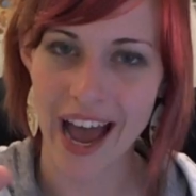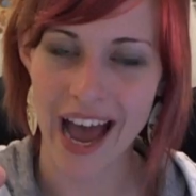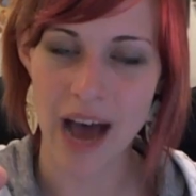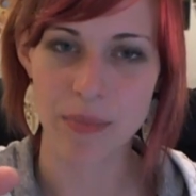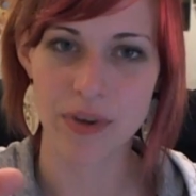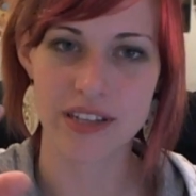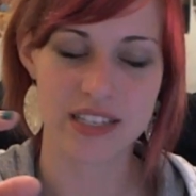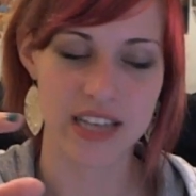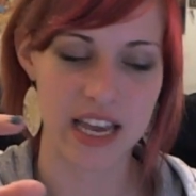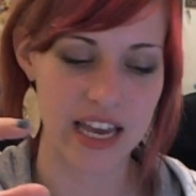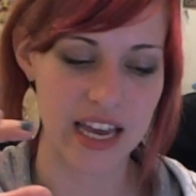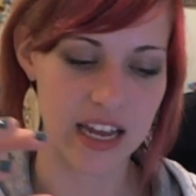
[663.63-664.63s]
what happens
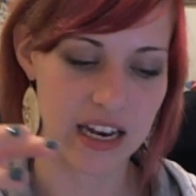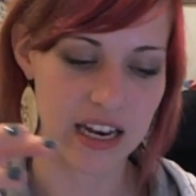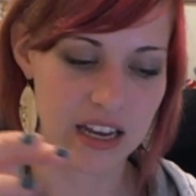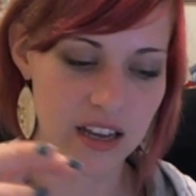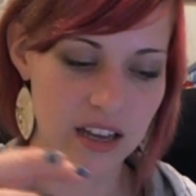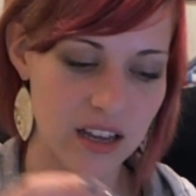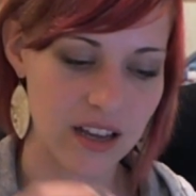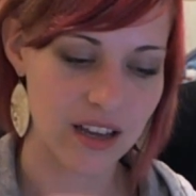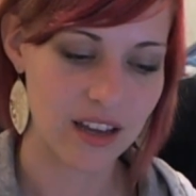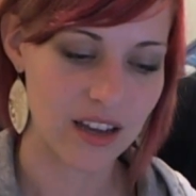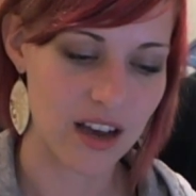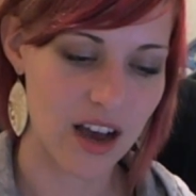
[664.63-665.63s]
in
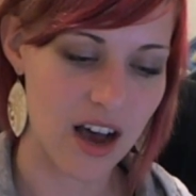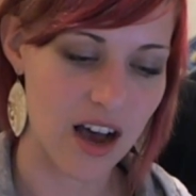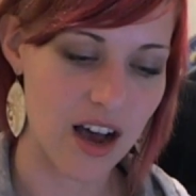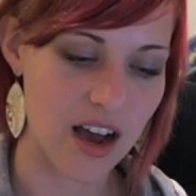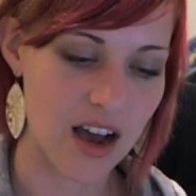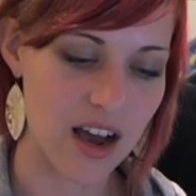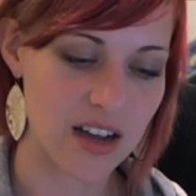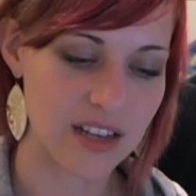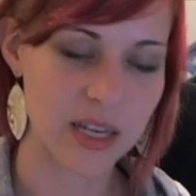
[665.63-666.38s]
uh,